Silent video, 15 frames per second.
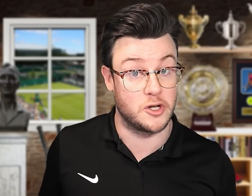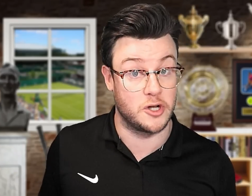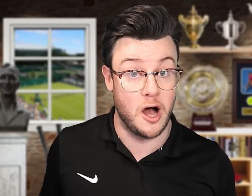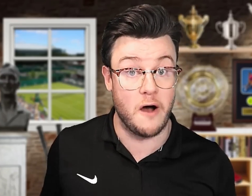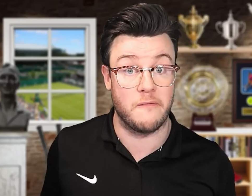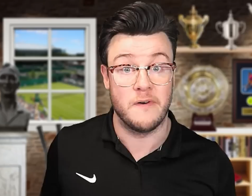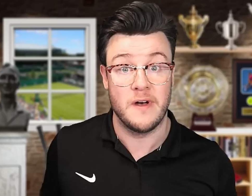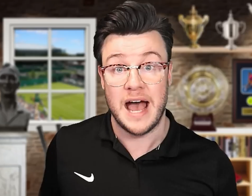
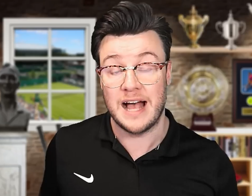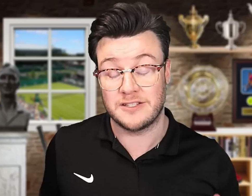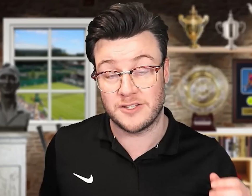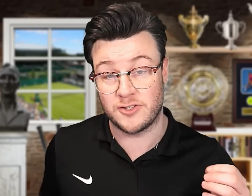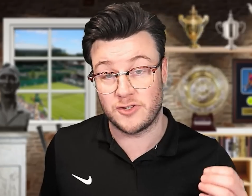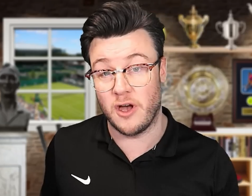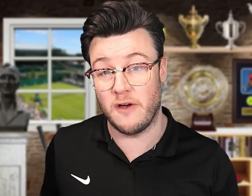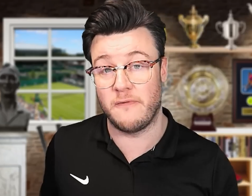Gauff had
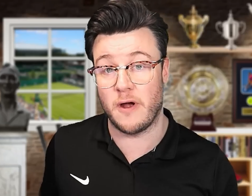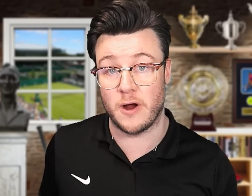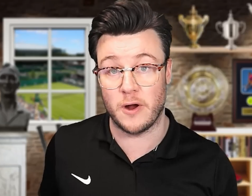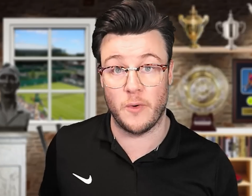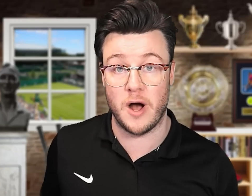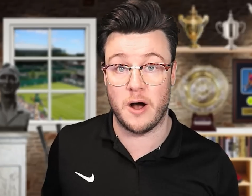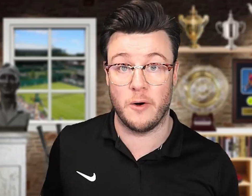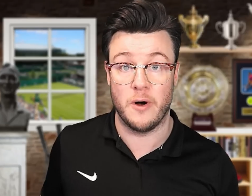to serve
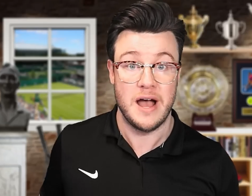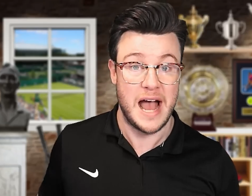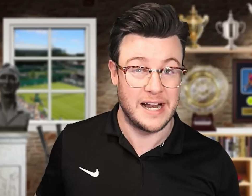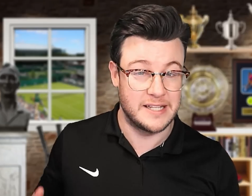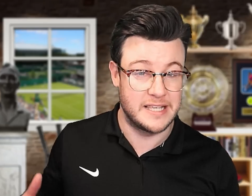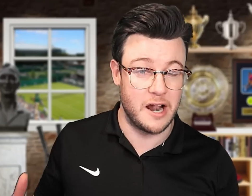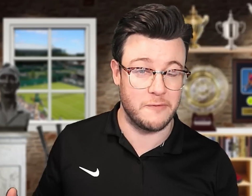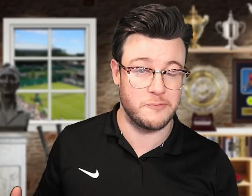very well
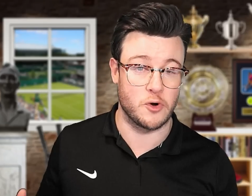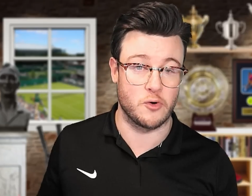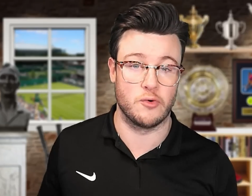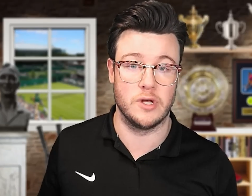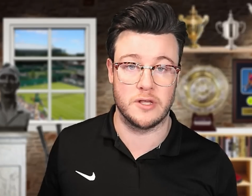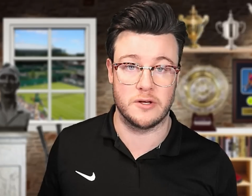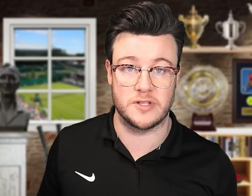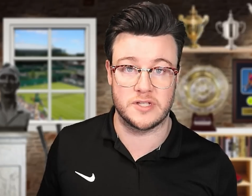and get off to a
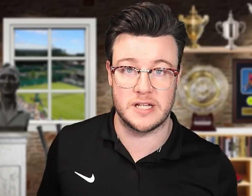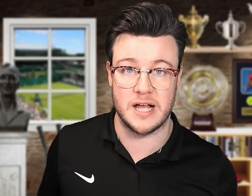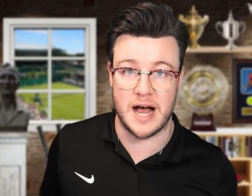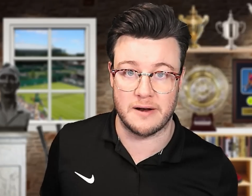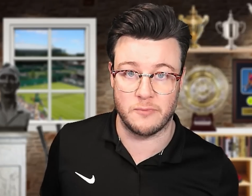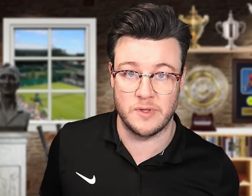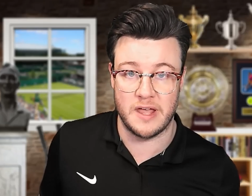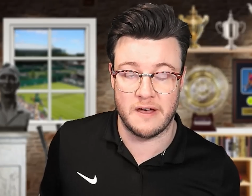really good
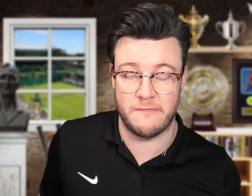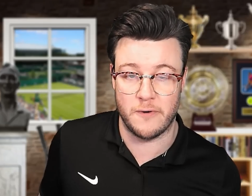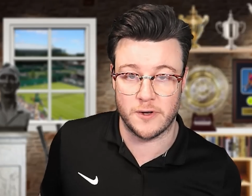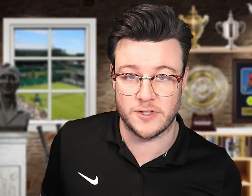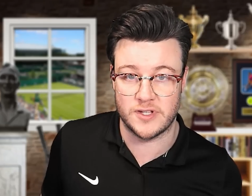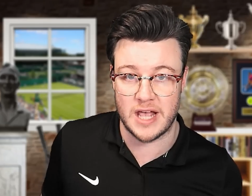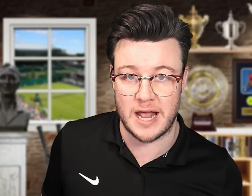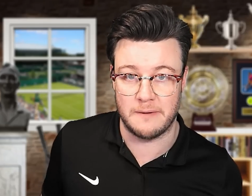start, win that
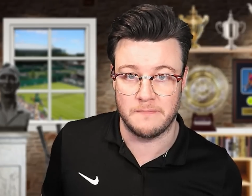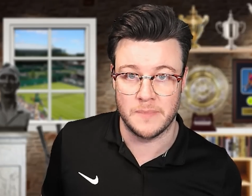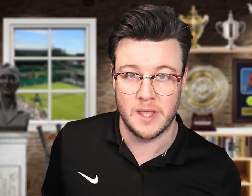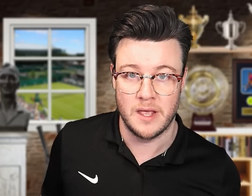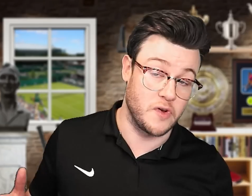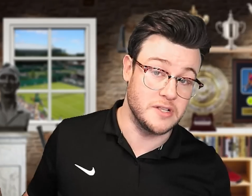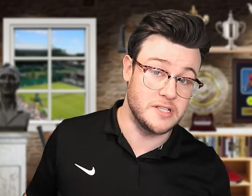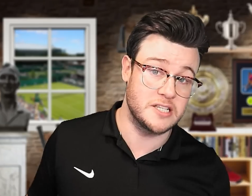first set.
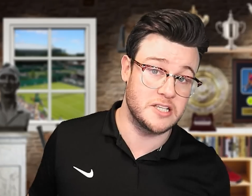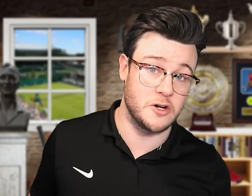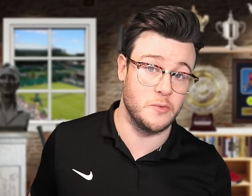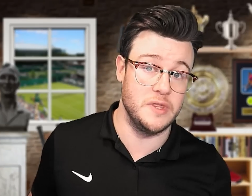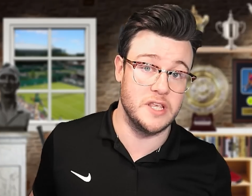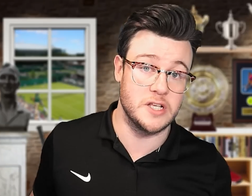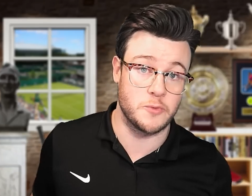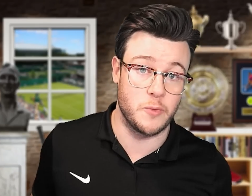But Świątek's going
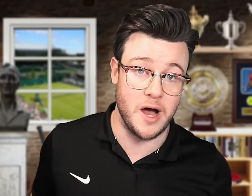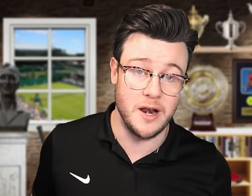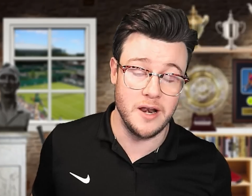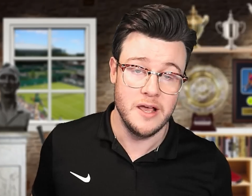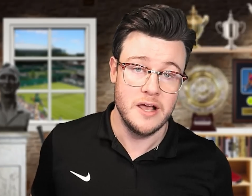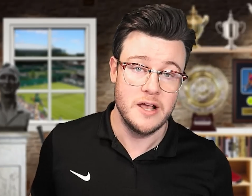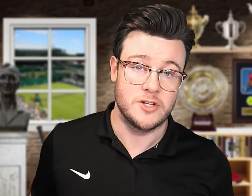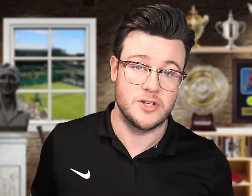to win this
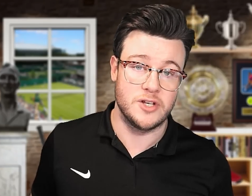one.